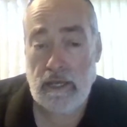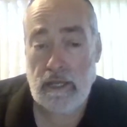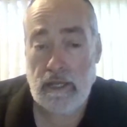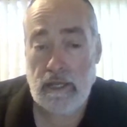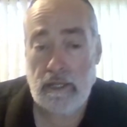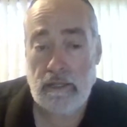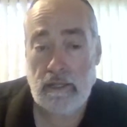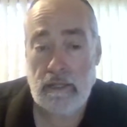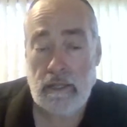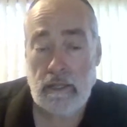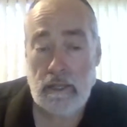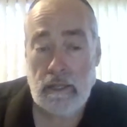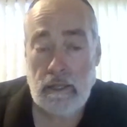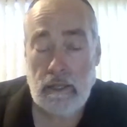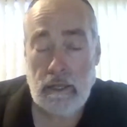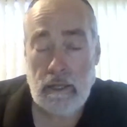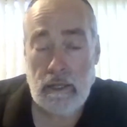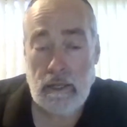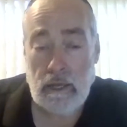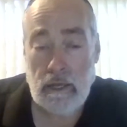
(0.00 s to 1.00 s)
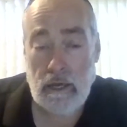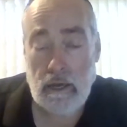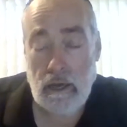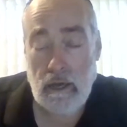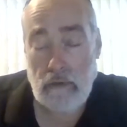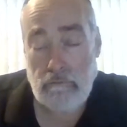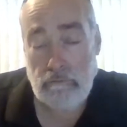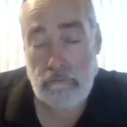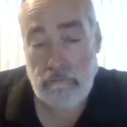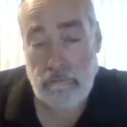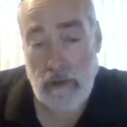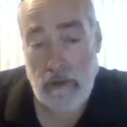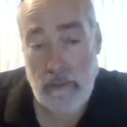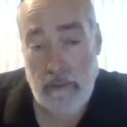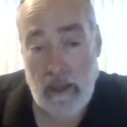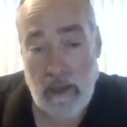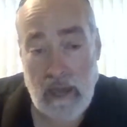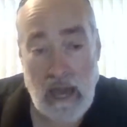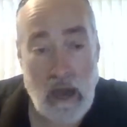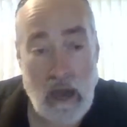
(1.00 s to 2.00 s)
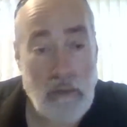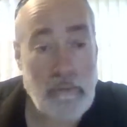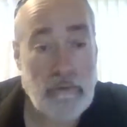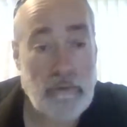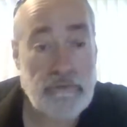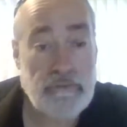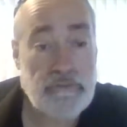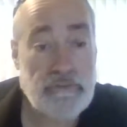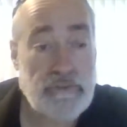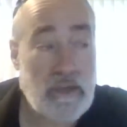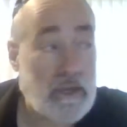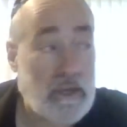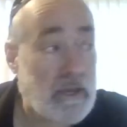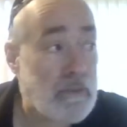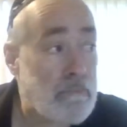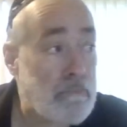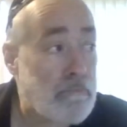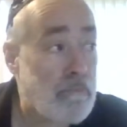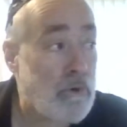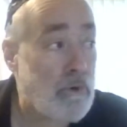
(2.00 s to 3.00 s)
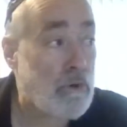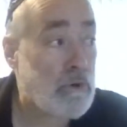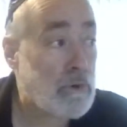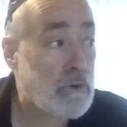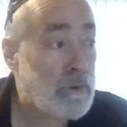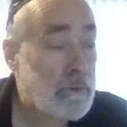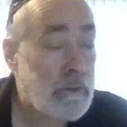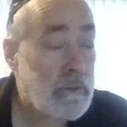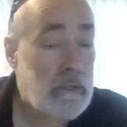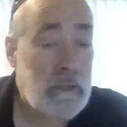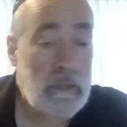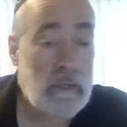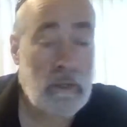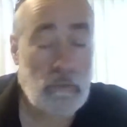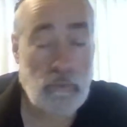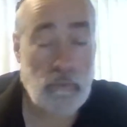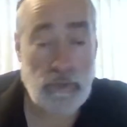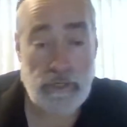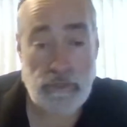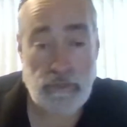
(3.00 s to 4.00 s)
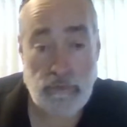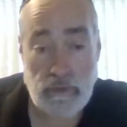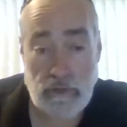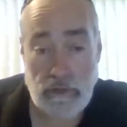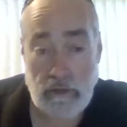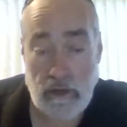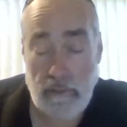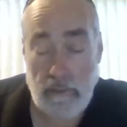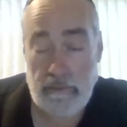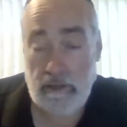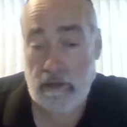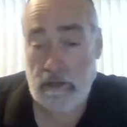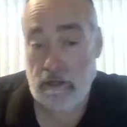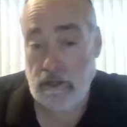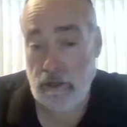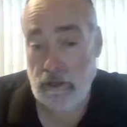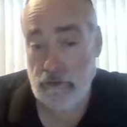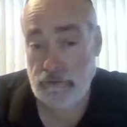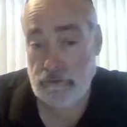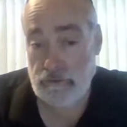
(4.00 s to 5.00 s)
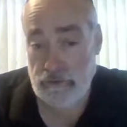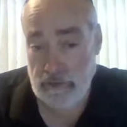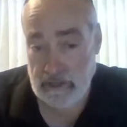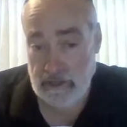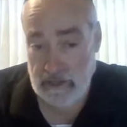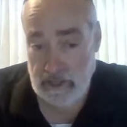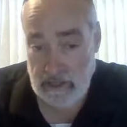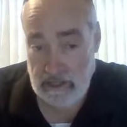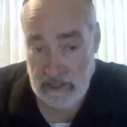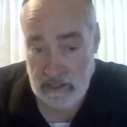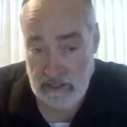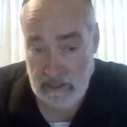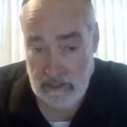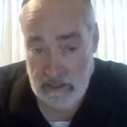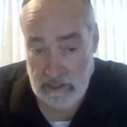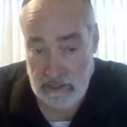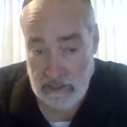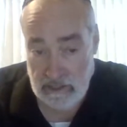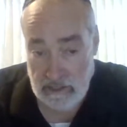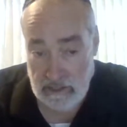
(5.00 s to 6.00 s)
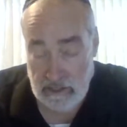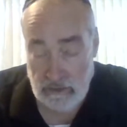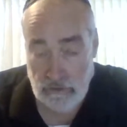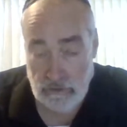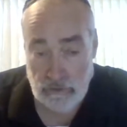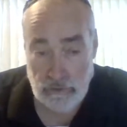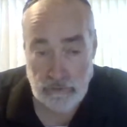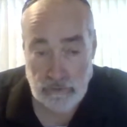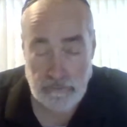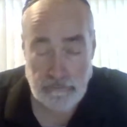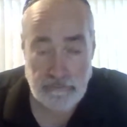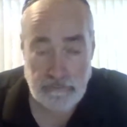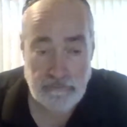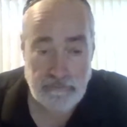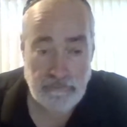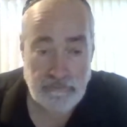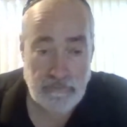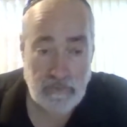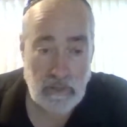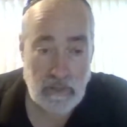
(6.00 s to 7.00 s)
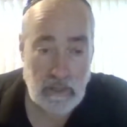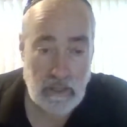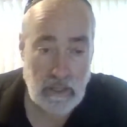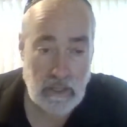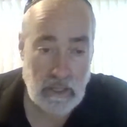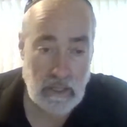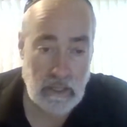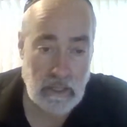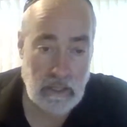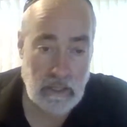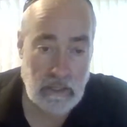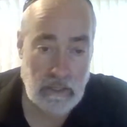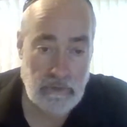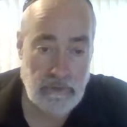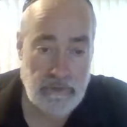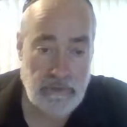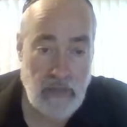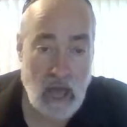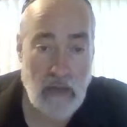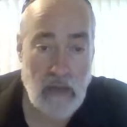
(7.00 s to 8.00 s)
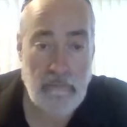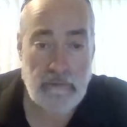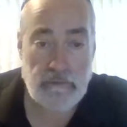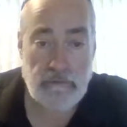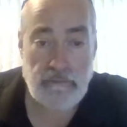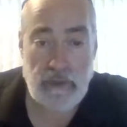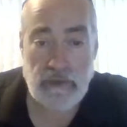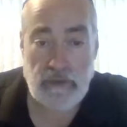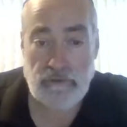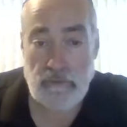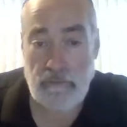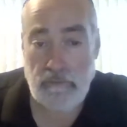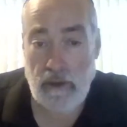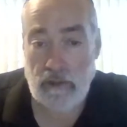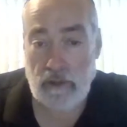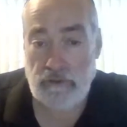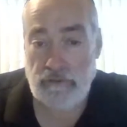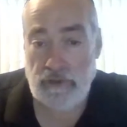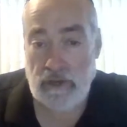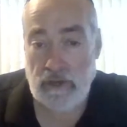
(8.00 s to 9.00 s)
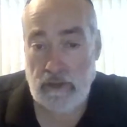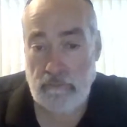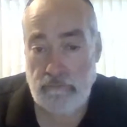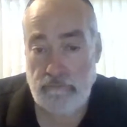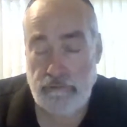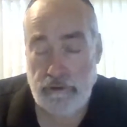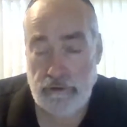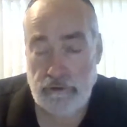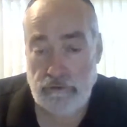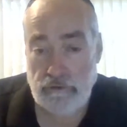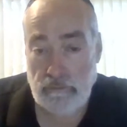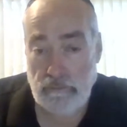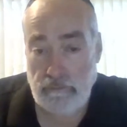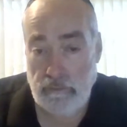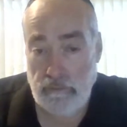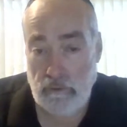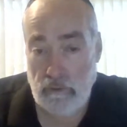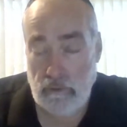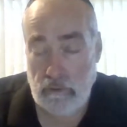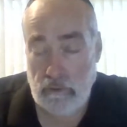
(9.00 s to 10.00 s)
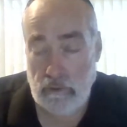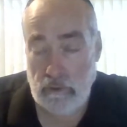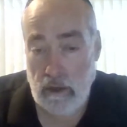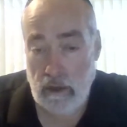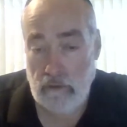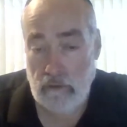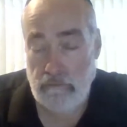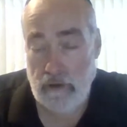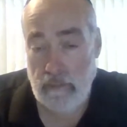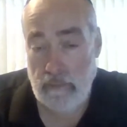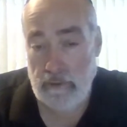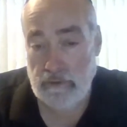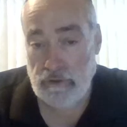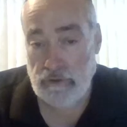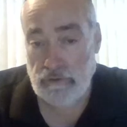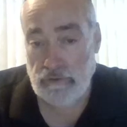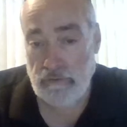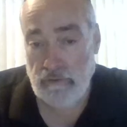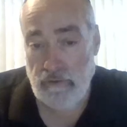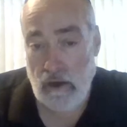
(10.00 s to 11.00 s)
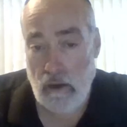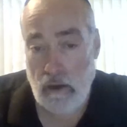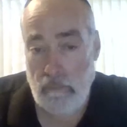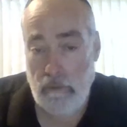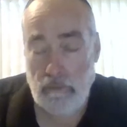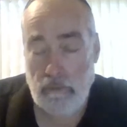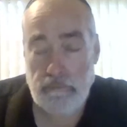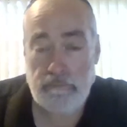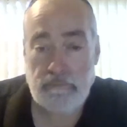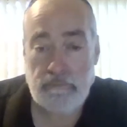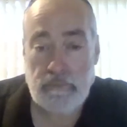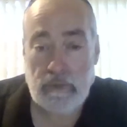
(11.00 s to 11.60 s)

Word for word: in uh, Rabbi Albo's second book, which we're coming close to getting, getting into. The dogma is based upon the second principle of Rabbi Joseph Albo.